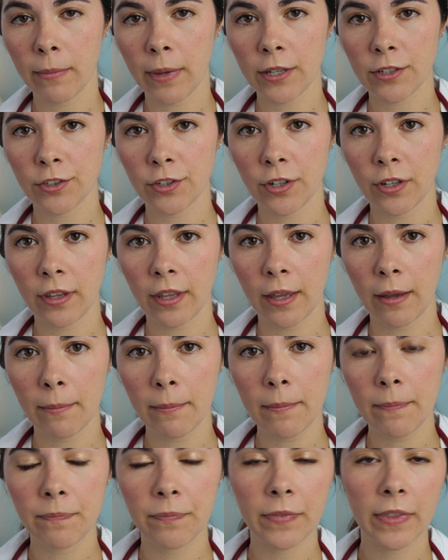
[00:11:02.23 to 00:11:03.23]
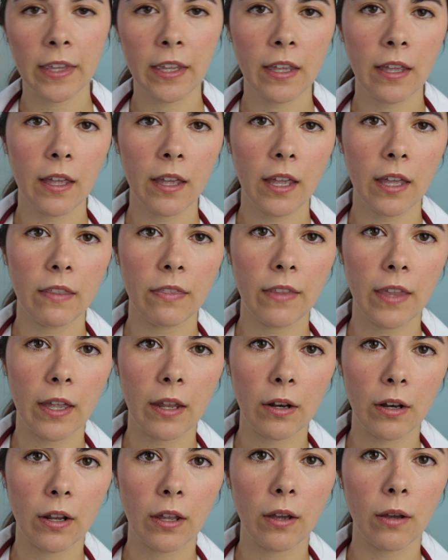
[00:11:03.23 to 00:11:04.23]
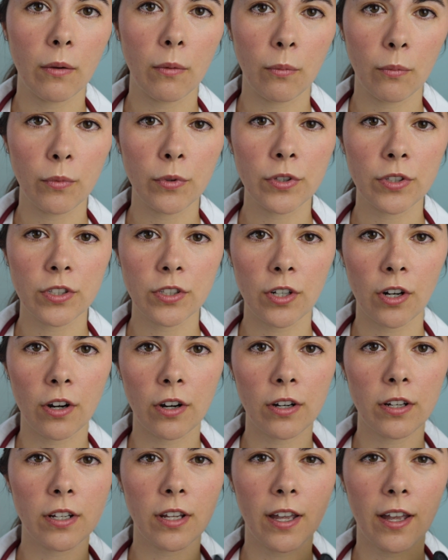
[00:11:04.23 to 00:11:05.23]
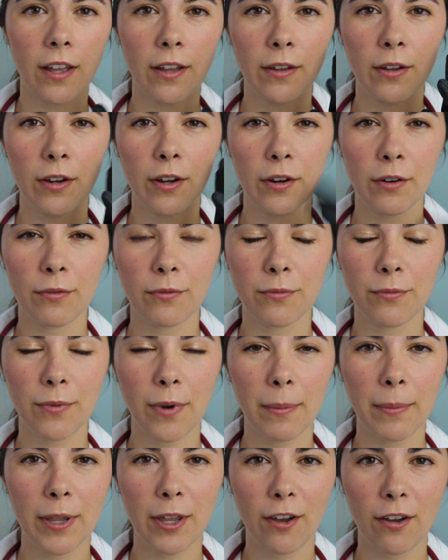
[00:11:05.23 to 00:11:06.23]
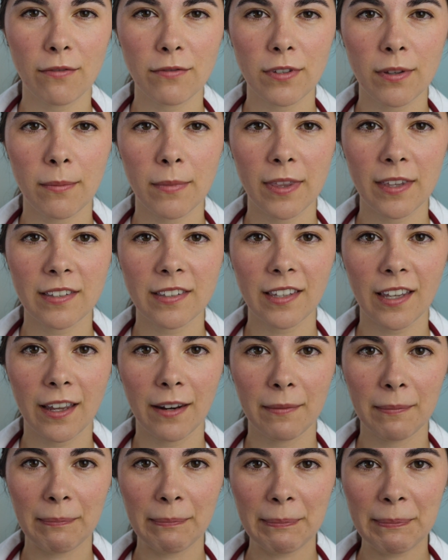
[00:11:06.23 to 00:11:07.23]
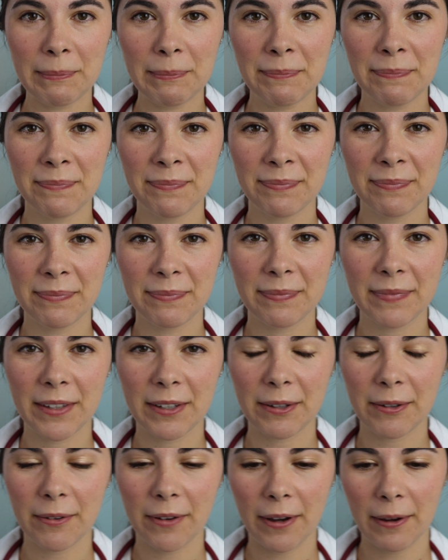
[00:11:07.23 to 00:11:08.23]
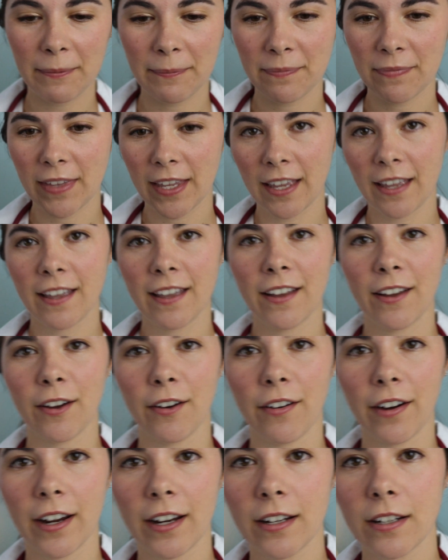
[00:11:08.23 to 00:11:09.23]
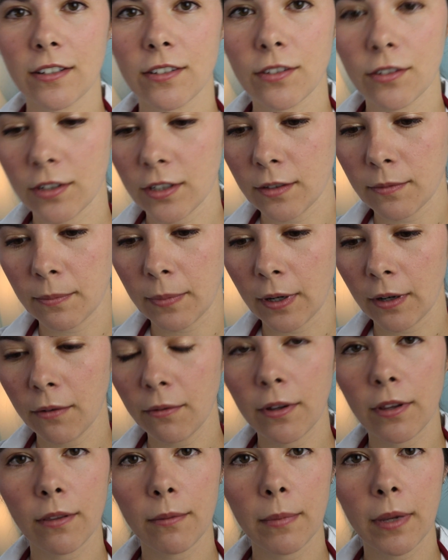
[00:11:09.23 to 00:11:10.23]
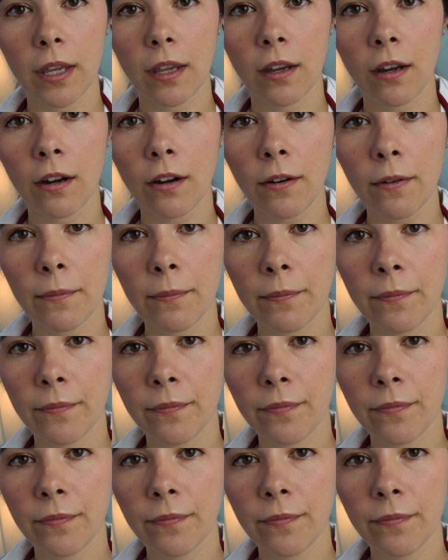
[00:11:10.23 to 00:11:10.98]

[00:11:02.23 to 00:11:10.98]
where I measured them, and then we'll start rubbing off some of the skin. Okay, alright, so just bear with me here.